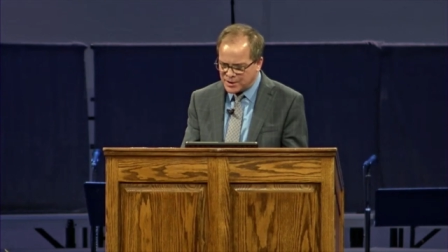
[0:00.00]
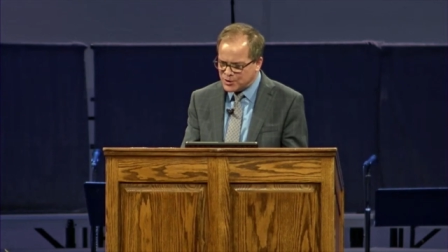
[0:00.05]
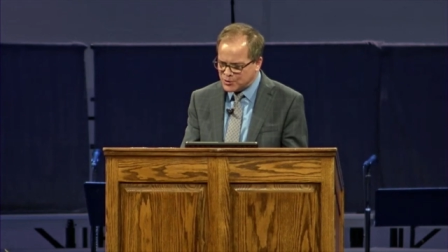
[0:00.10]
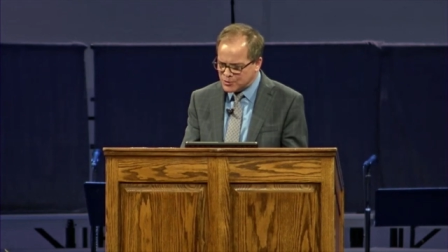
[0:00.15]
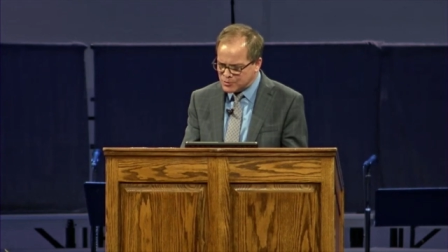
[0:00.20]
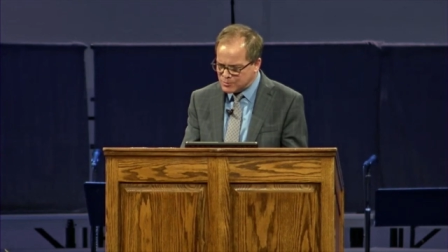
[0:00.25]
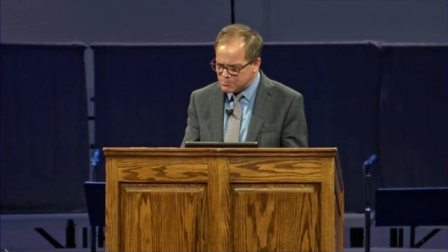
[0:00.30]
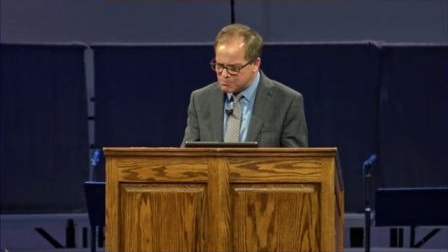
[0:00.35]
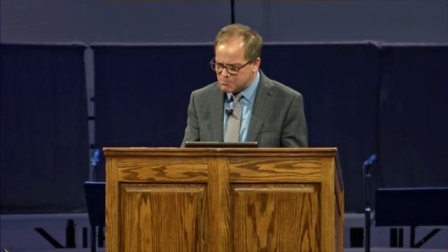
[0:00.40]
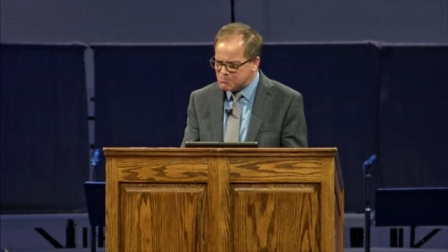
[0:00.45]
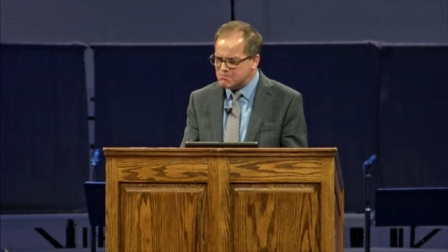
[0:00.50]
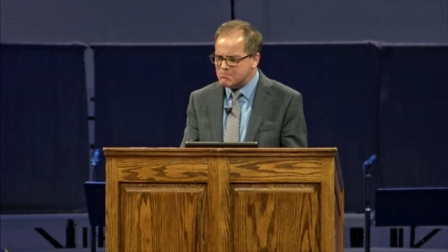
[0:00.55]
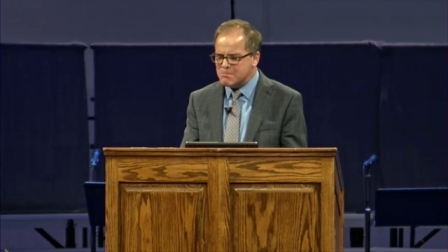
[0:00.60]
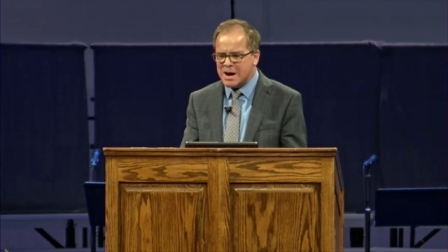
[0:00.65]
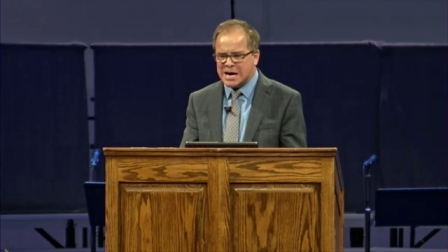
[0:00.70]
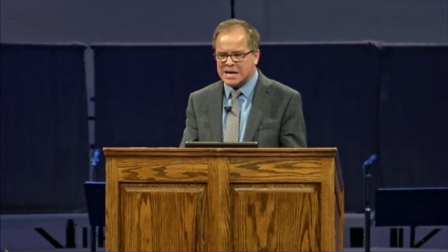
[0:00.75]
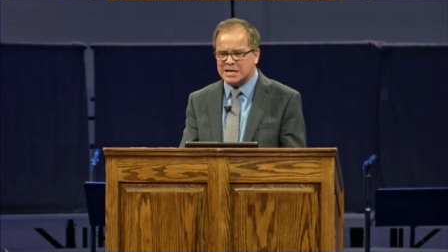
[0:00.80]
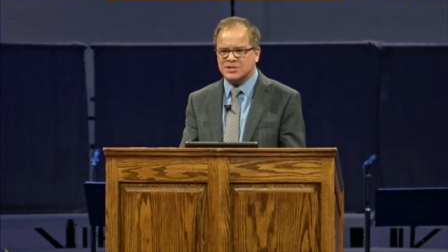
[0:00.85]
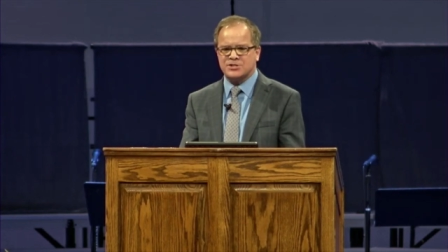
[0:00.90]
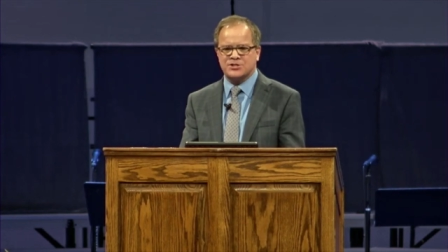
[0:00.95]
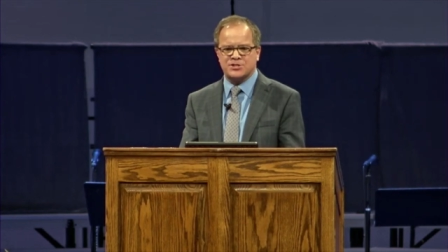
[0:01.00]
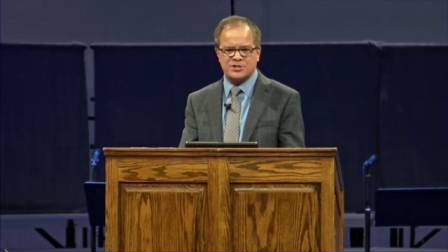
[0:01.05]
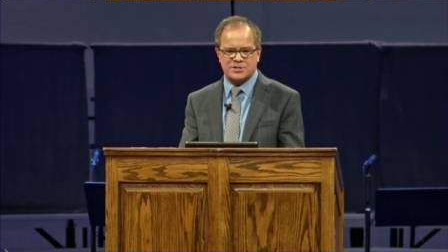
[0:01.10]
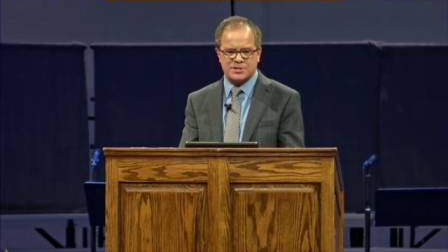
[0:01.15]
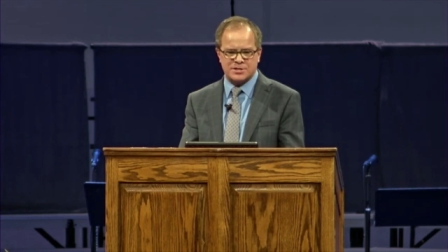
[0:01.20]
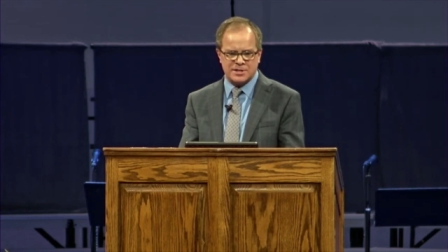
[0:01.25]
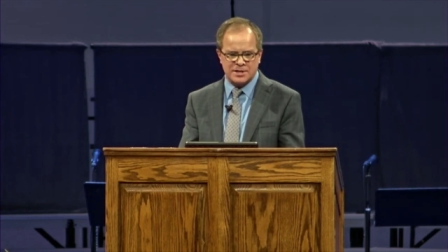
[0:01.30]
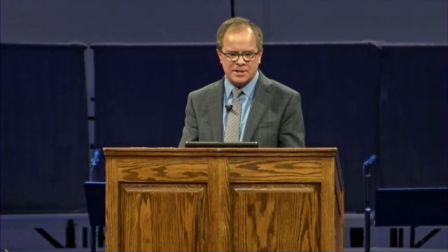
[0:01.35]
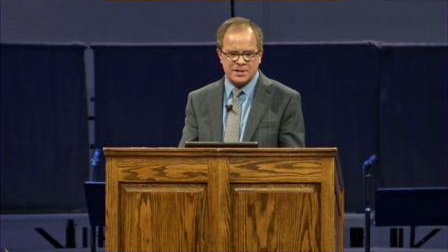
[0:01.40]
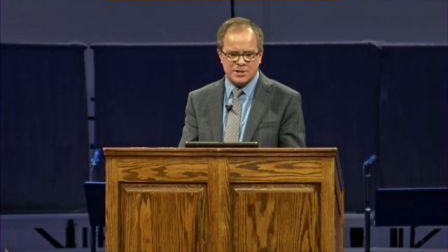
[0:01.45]
you
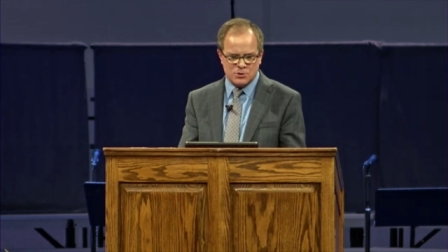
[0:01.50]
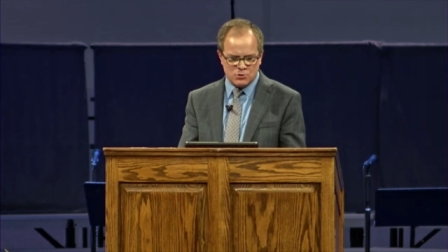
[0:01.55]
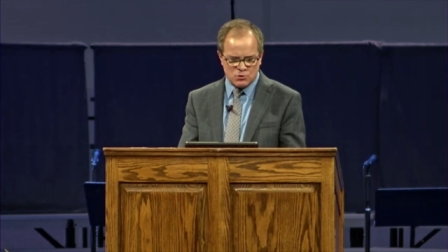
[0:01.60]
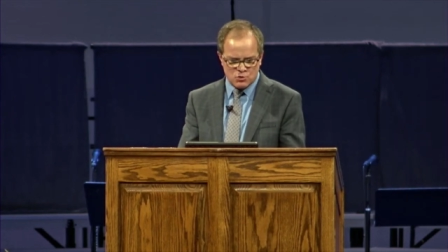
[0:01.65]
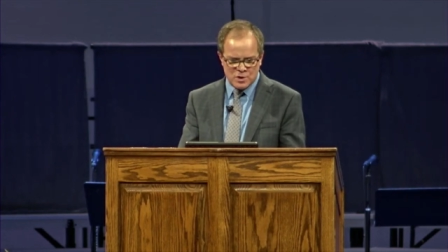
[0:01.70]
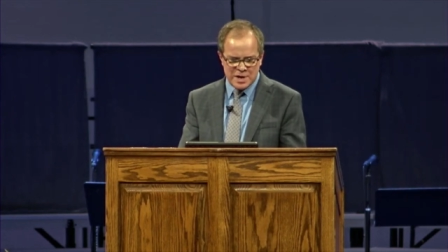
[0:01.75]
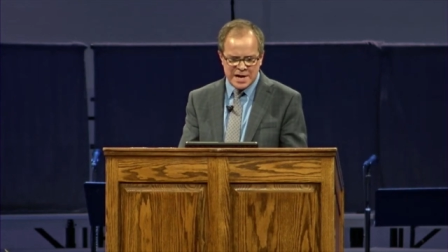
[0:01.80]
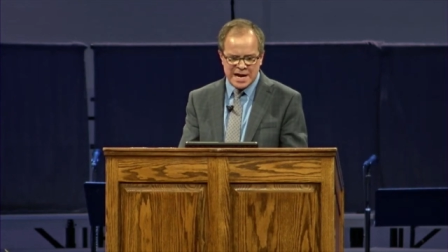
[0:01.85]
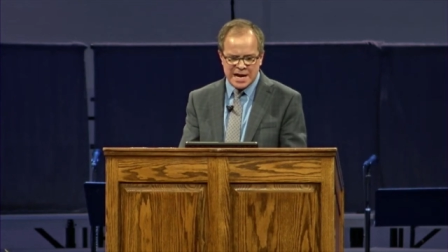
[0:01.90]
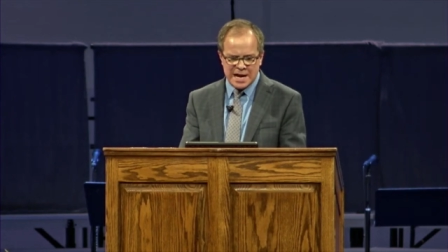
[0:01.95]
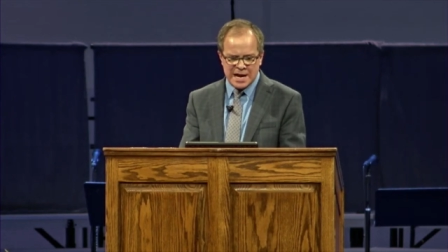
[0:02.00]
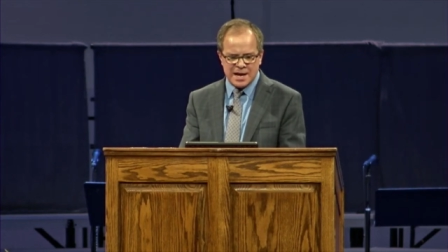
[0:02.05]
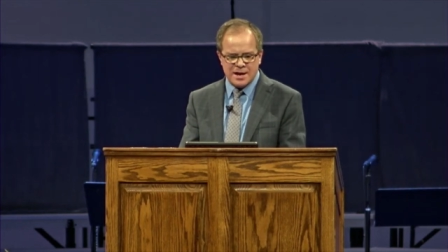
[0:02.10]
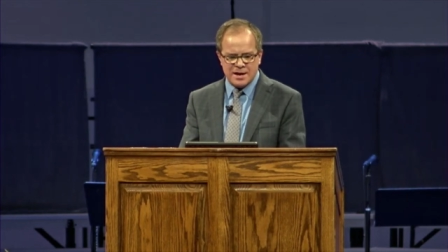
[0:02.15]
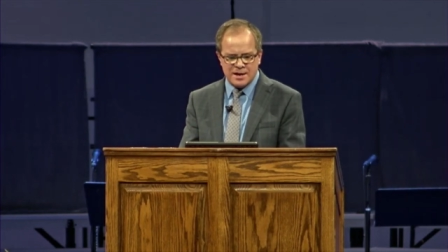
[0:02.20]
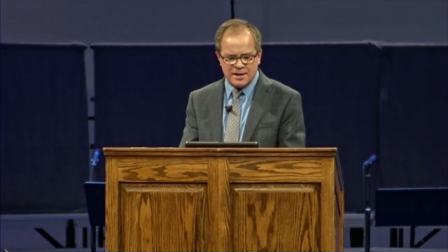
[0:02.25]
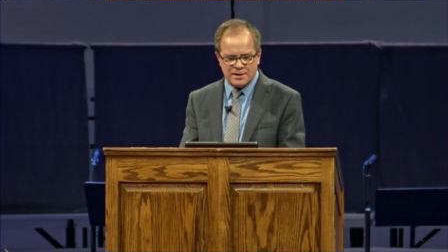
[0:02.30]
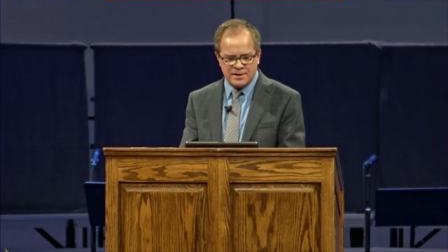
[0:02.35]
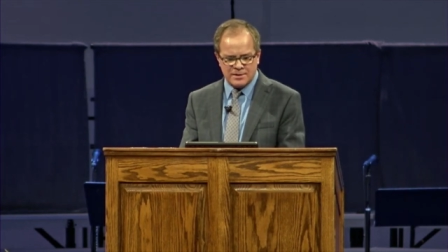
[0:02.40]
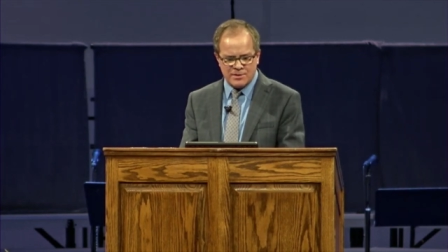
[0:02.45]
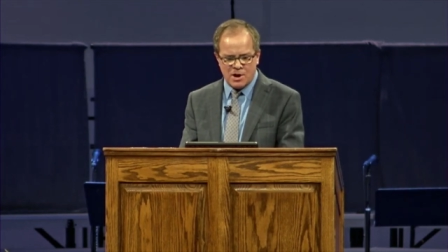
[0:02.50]
must read